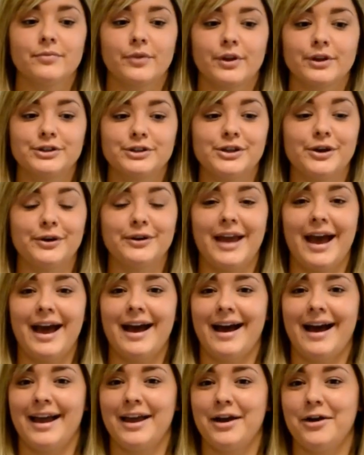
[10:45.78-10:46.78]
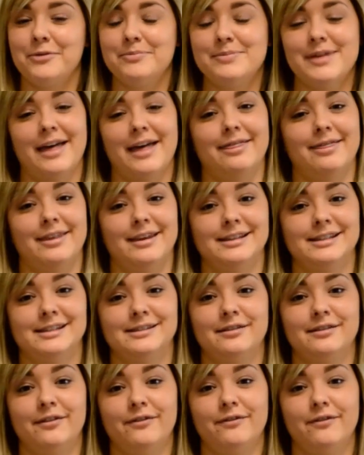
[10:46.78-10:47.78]
So yeah, I hope that
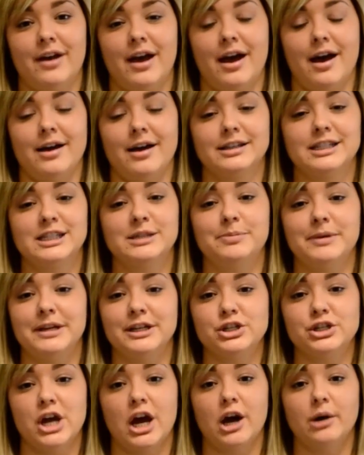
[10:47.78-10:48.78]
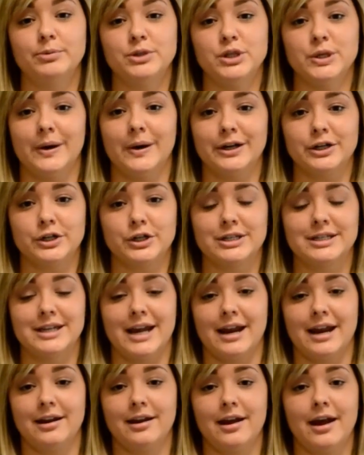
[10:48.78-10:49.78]
this speech helped you
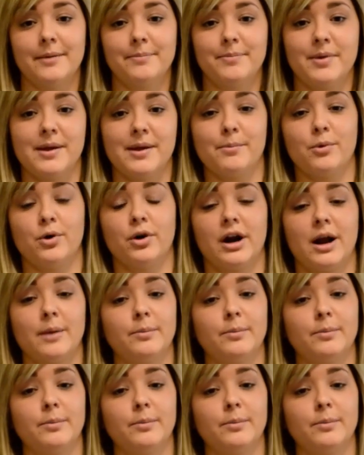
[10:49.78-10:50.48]
understand it a bit more.